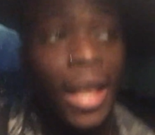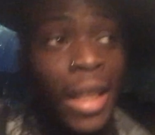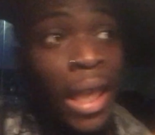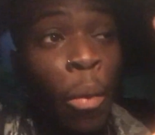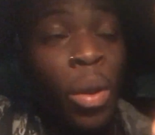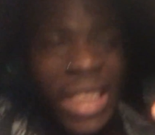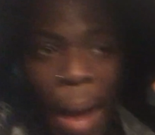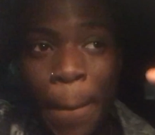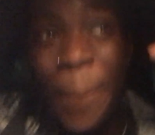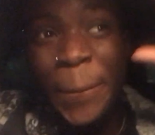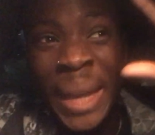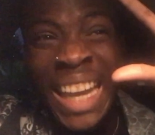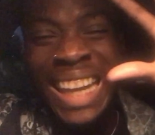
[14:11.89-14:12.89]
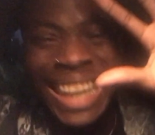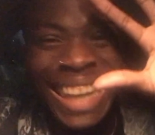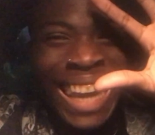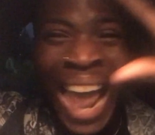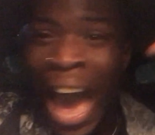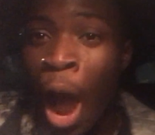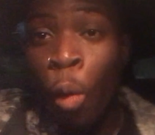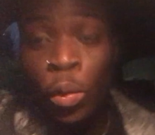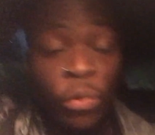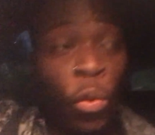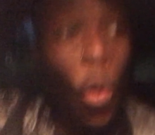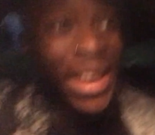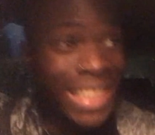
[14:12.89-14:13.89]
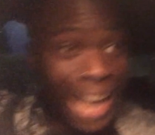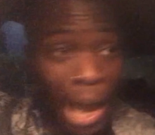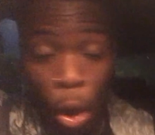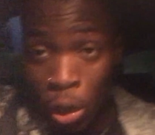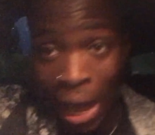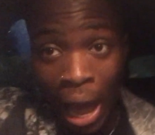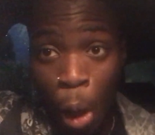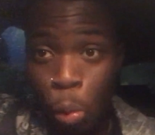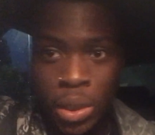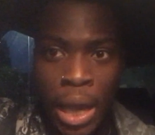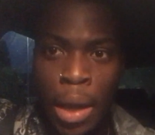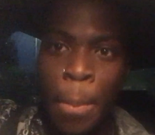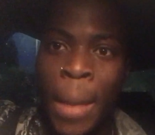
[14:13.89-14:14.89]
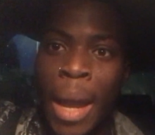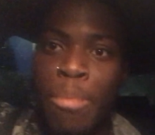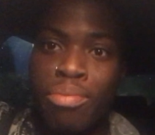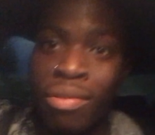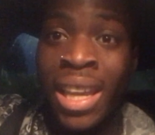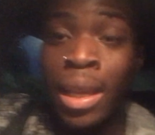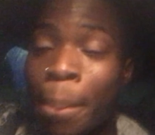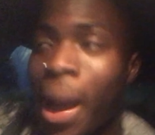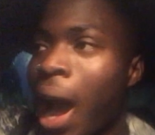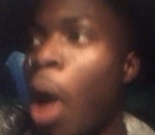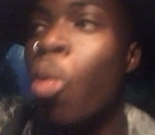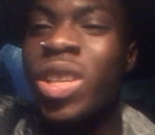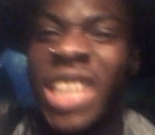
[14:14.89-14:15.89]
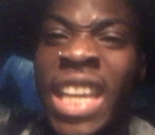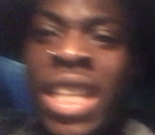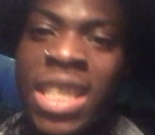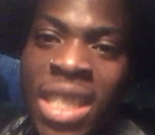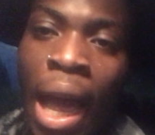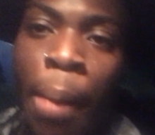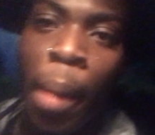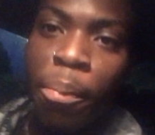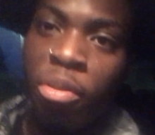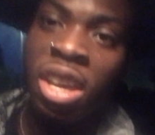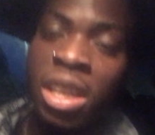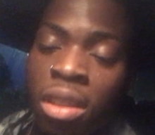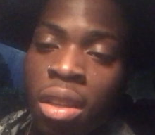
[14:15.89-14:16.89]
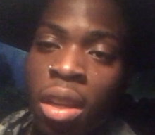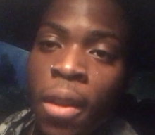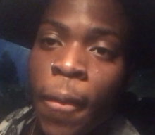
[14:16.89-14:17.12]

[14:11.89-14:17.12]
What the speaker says: They were that big loud voice on the outside of my brain, but I was inside my brain.